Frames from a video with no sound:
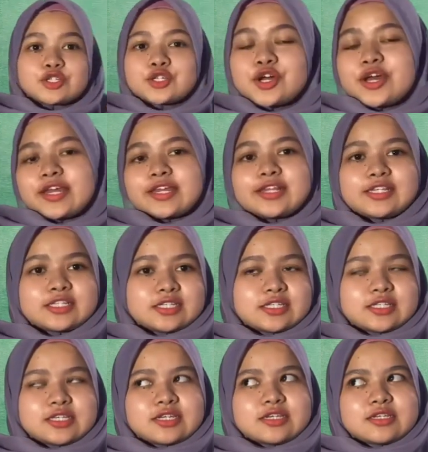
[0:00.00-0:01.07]
so in this
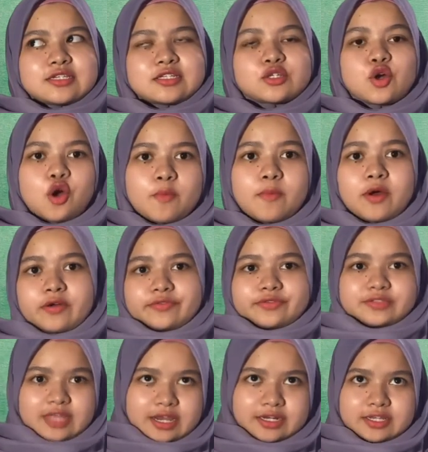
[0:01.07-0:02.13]
scope of
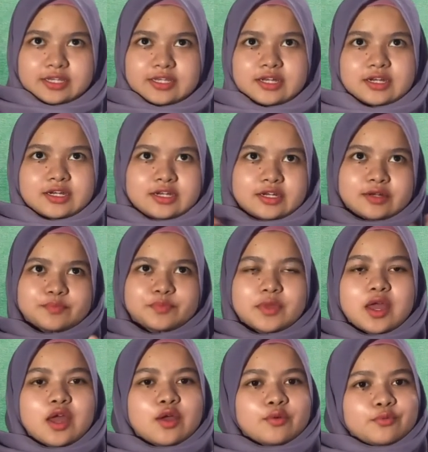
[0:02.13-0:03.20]
study,
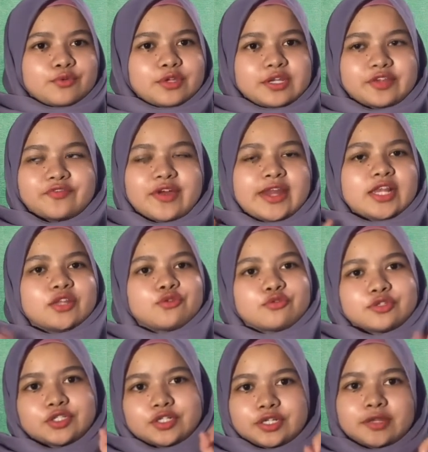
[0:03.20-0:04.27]
we divided to
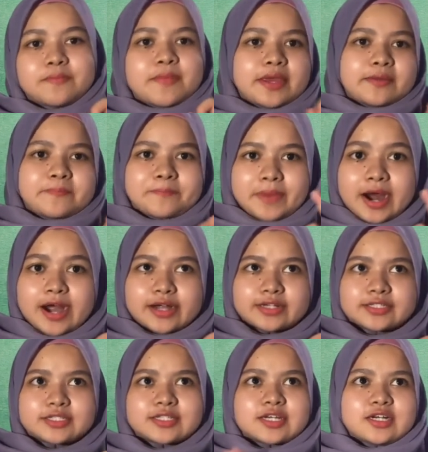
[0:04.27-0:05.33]
3 main
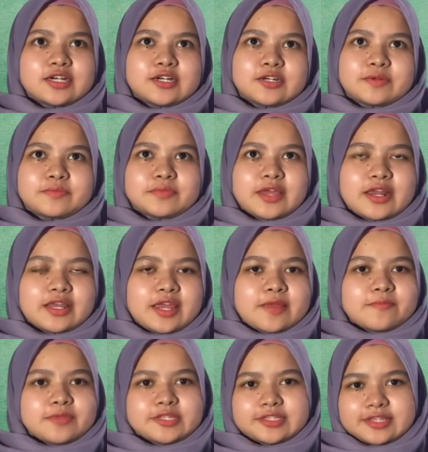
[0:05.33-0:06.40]
parts that can
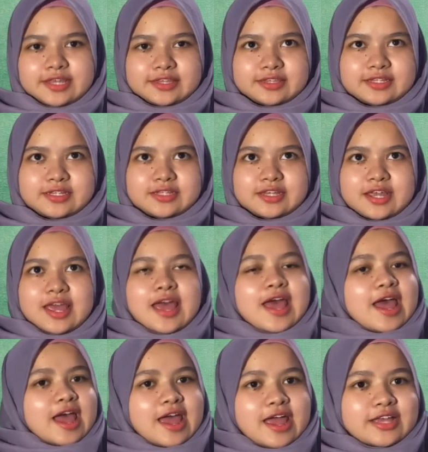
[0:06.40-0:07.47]
be stated
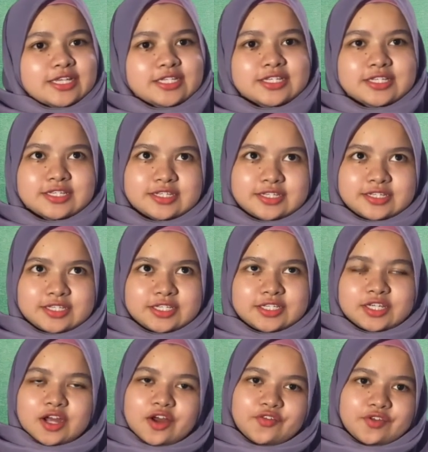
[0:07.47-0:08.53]
as synthesis
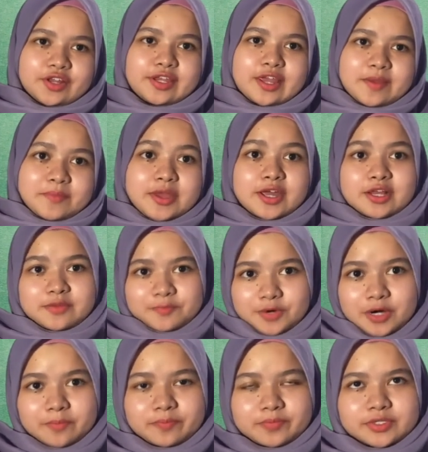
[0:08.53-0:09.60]
of the chemical
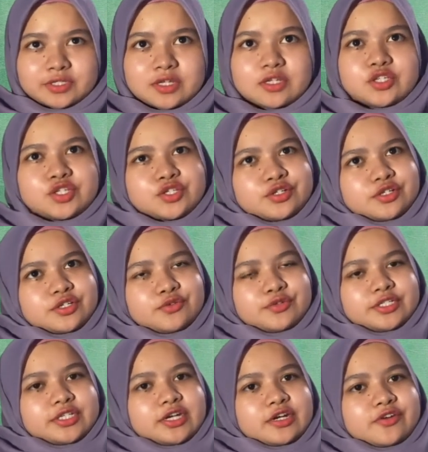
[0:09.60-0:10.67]
props. So
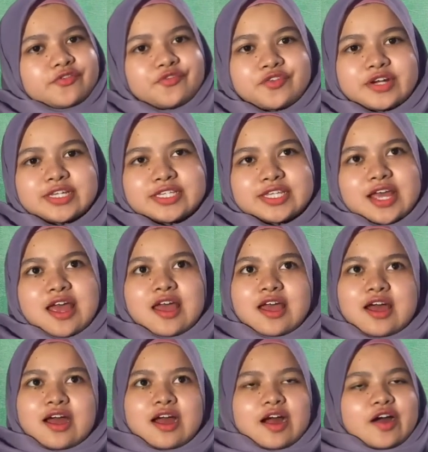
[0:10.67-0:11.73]
which are the first?
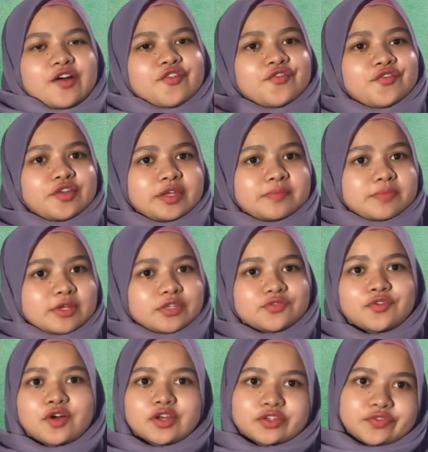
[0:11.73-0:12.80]
Free-base
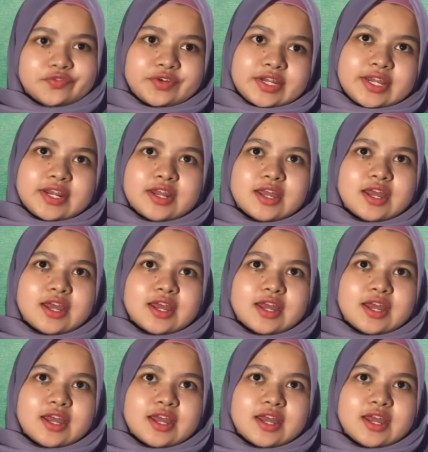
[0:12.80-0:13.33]
phosphorine.